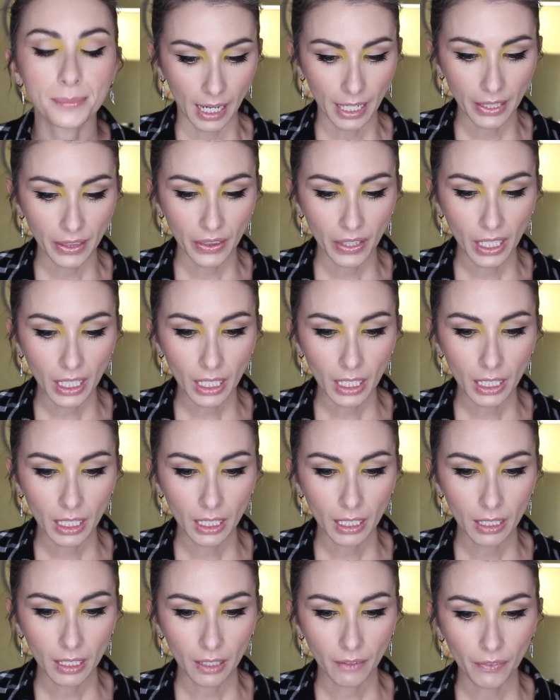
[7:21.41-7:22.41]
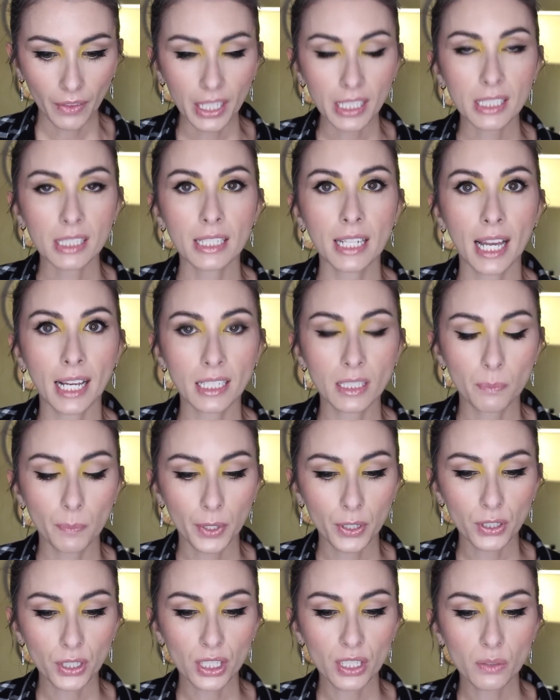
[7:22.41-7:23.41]
I think this next
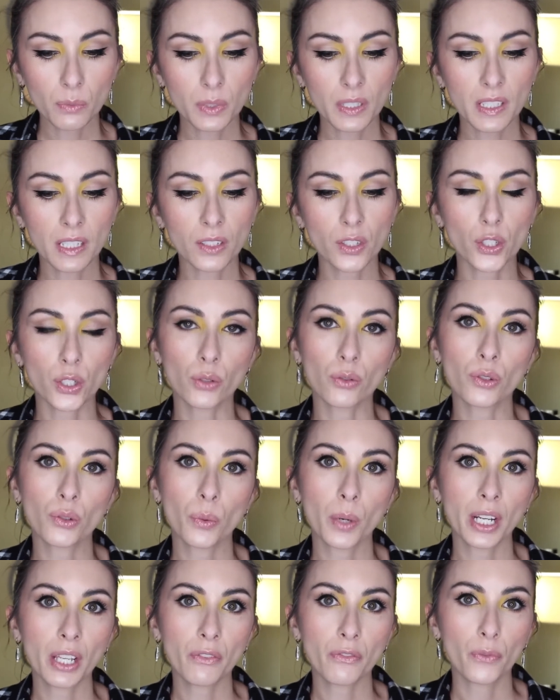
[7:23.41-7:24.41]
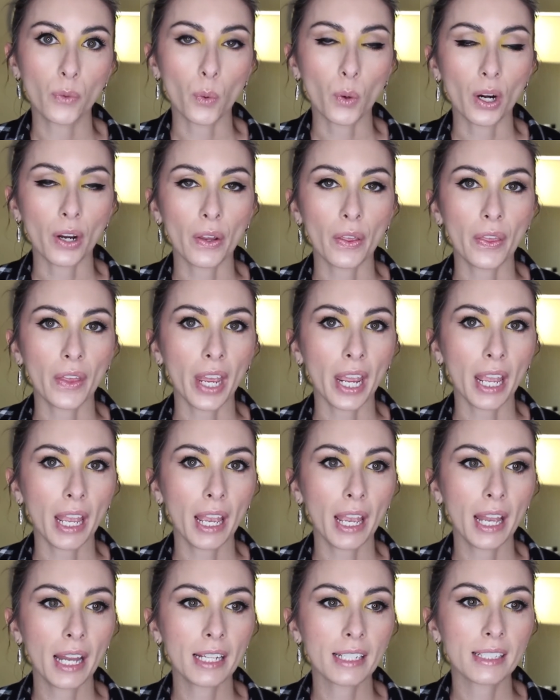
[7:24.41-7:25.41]
purchase was on June 24th,
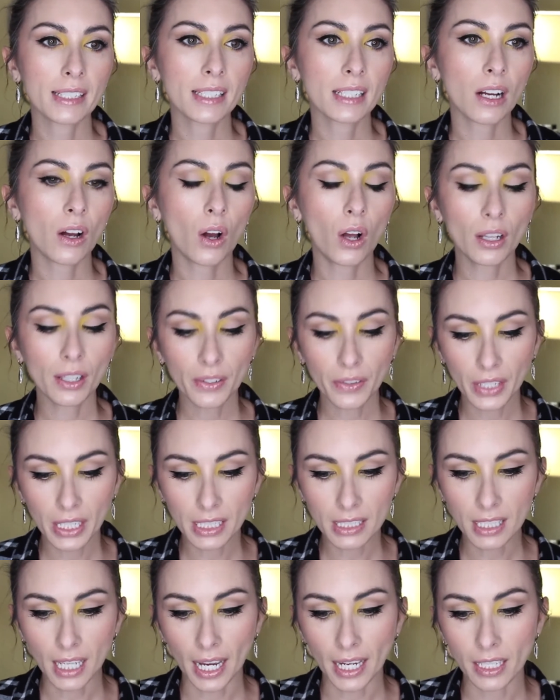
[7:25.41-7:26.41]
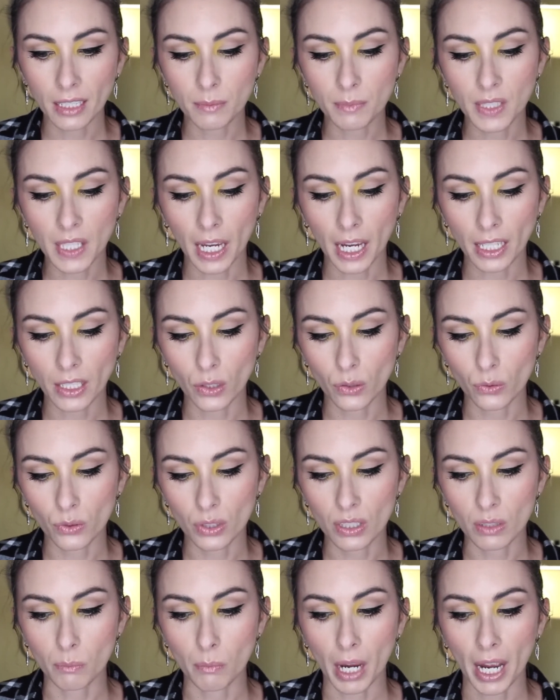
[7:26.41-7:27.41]
and all of these items I
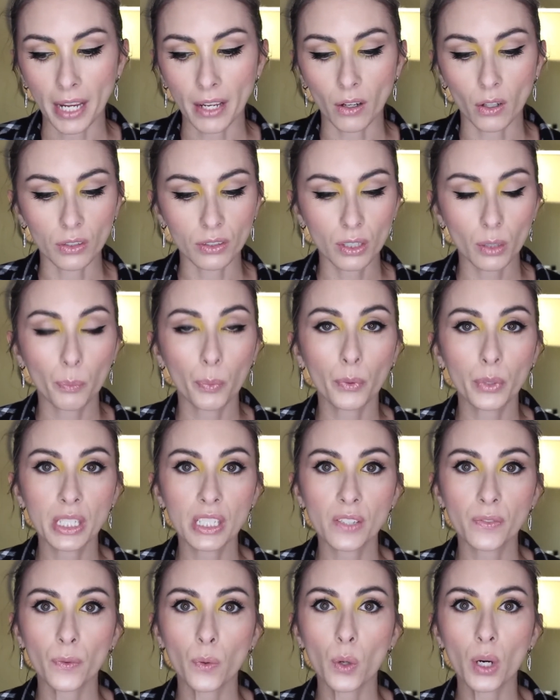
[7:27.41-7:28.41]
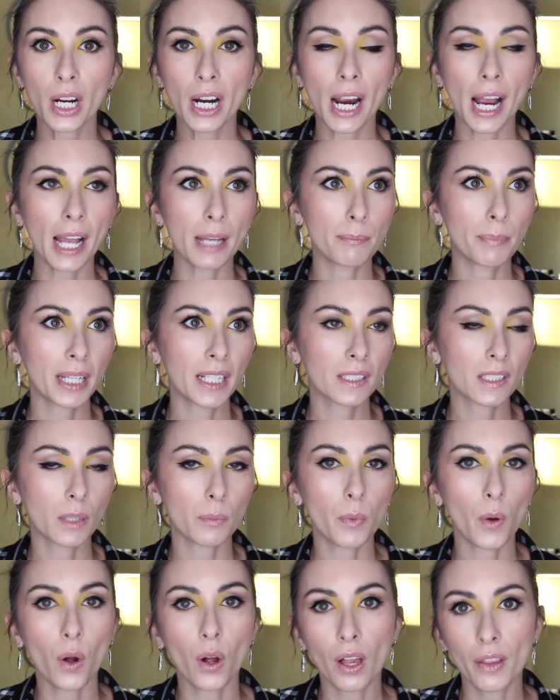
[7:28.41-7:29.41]
used my Ulta points for. I picked
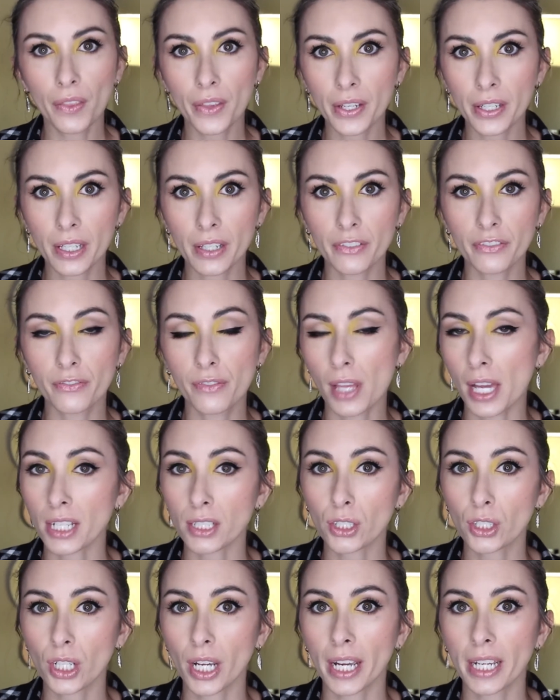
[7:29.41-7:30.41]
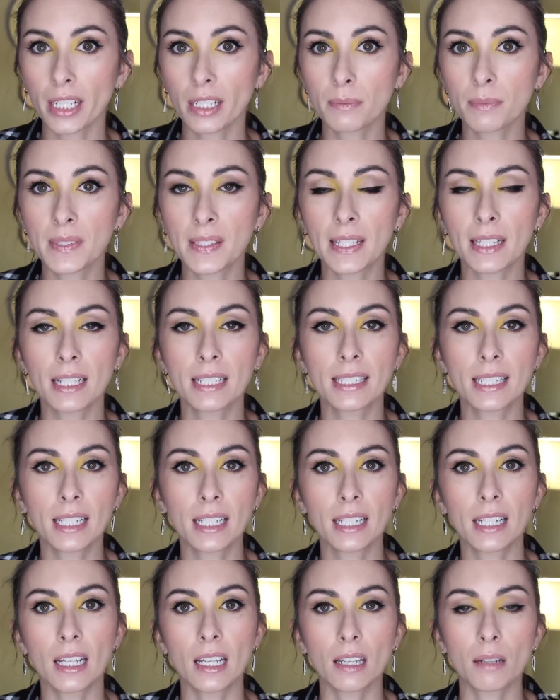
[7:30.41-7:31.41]
up all the Flesh items that I
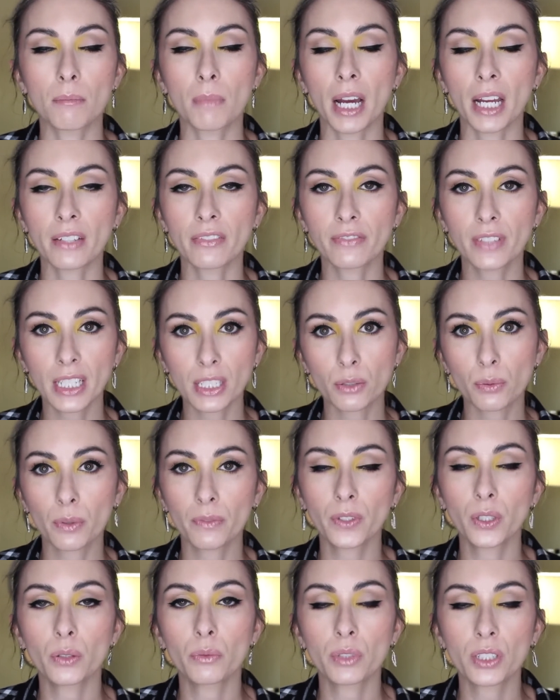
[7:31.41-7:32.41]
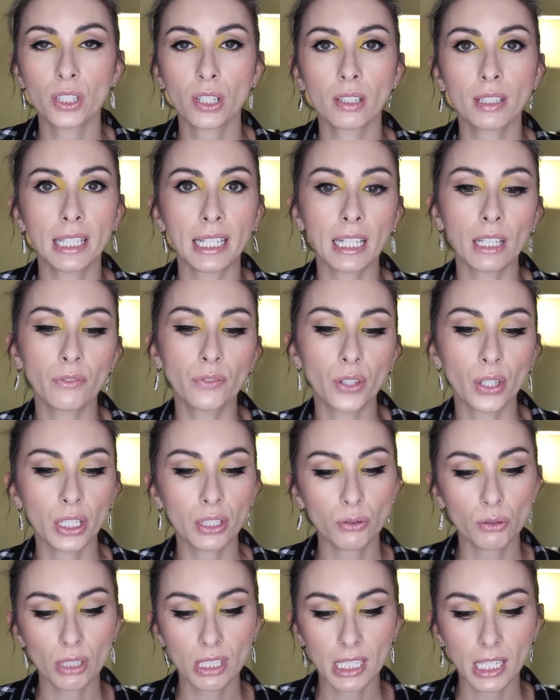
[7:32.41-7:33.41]
did in my Flesh review, which I'll link if you're
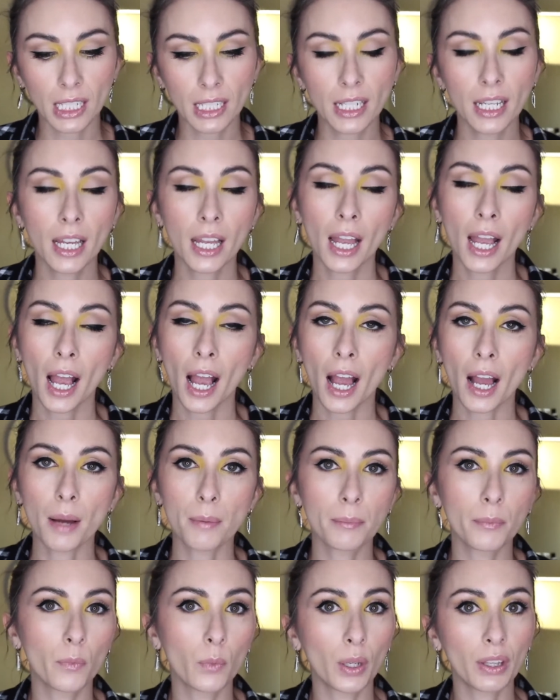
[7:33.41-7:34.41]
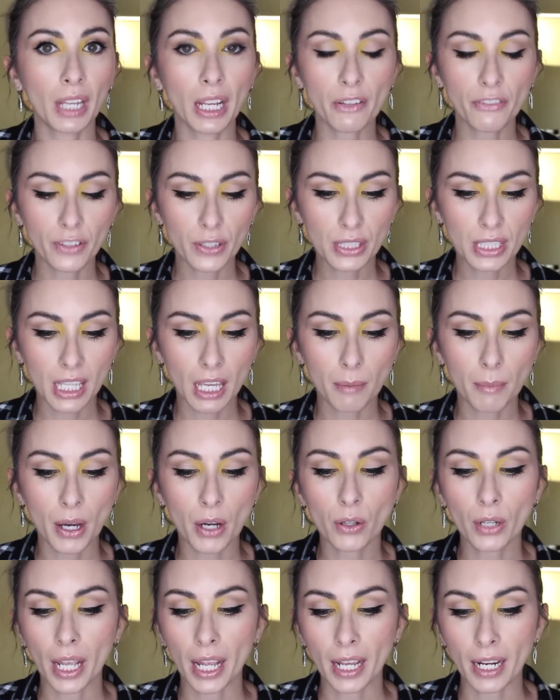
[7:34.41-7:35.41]
interested, when they first came
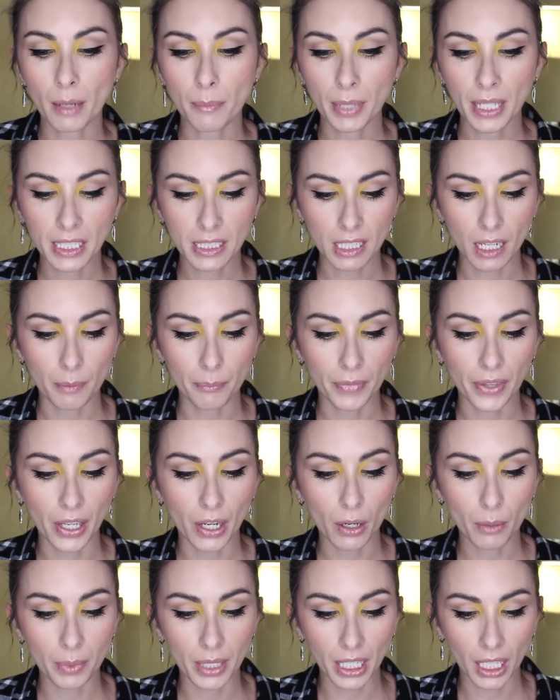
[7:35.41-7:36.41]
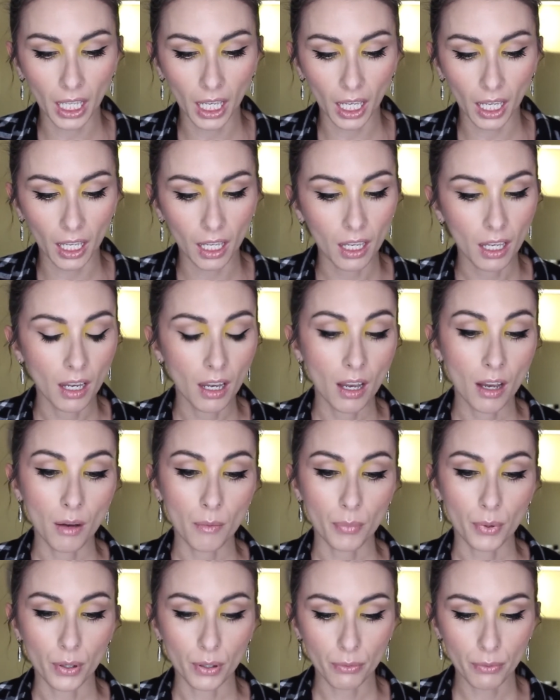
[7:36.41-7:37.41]
out, and I picked up the Urban Decay
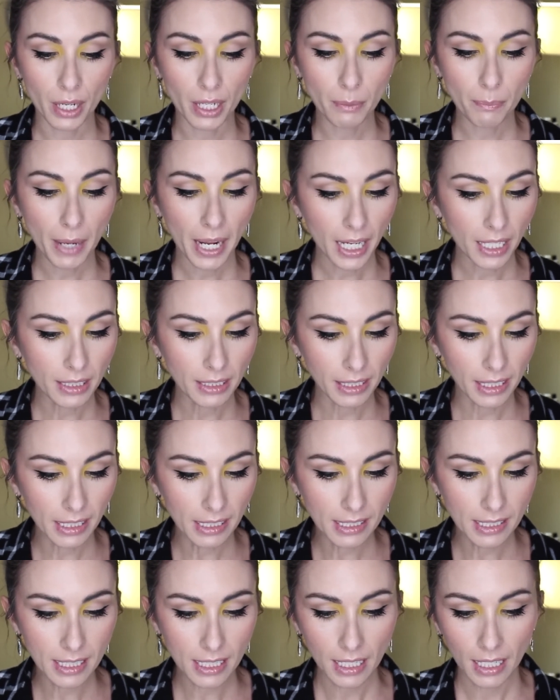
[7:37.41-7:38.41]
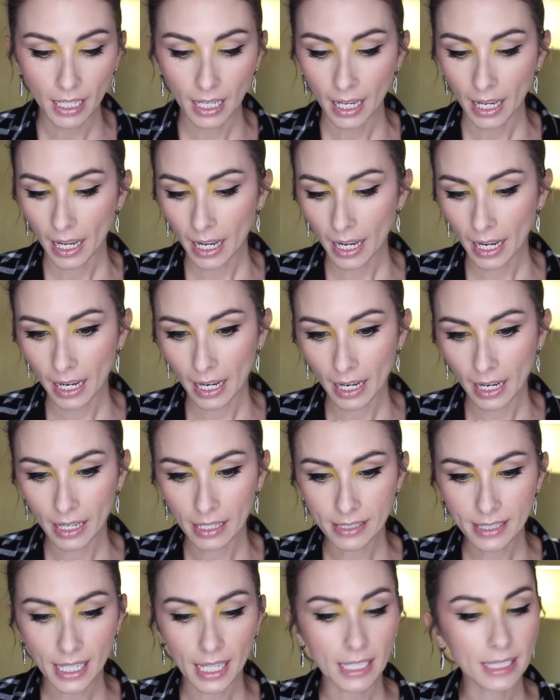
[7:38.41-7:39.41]
Born to Run palette,
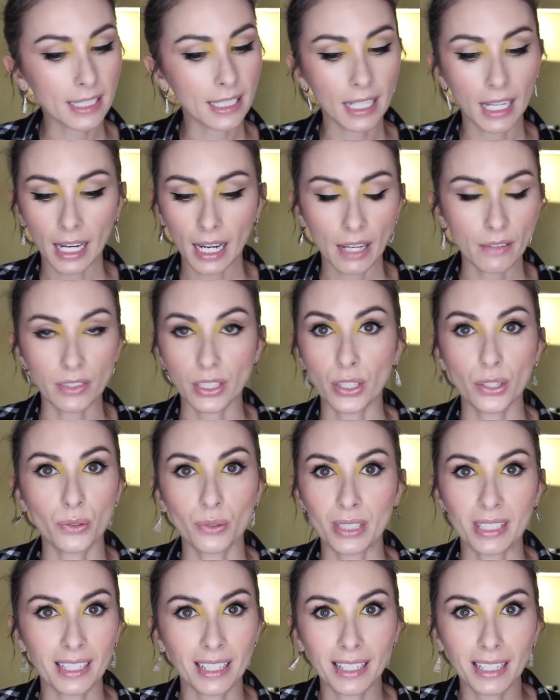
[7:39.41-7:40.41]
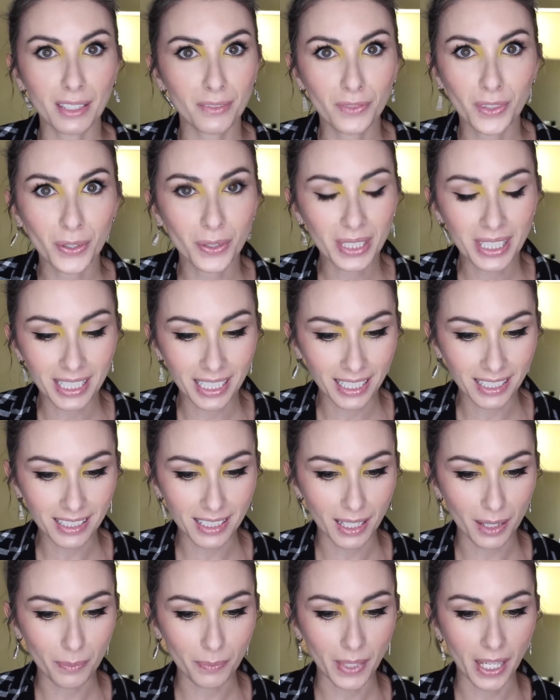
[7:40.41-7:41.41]
and I haven't used any of those
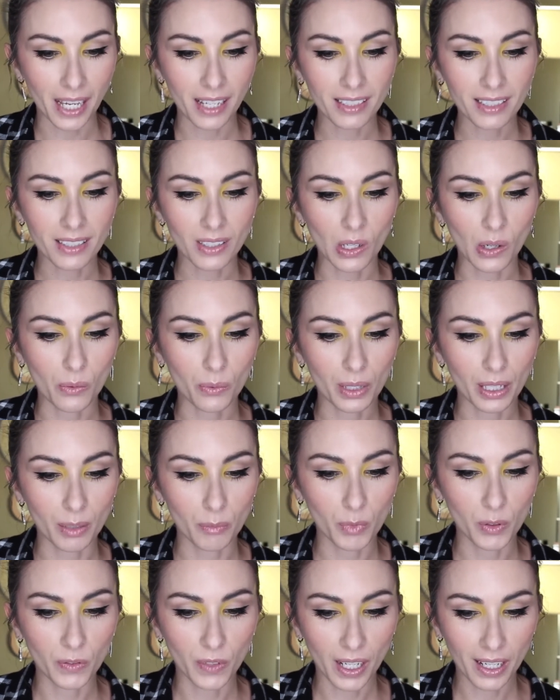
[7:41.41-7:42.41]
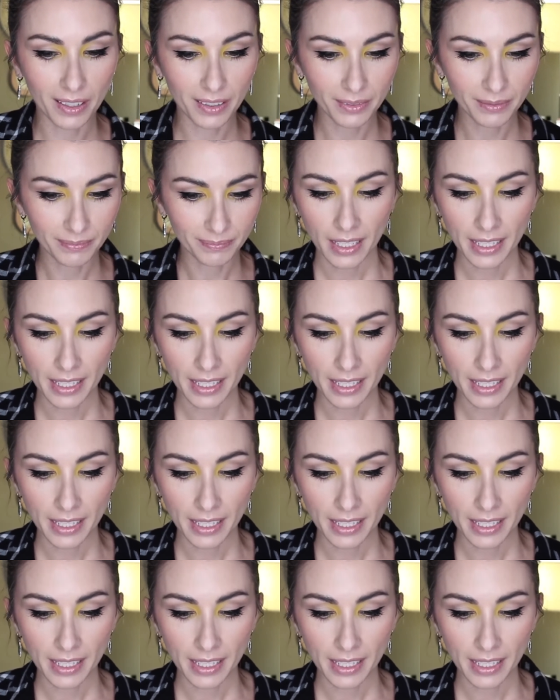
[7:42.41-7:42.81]
things up yet, so we're gonna move on.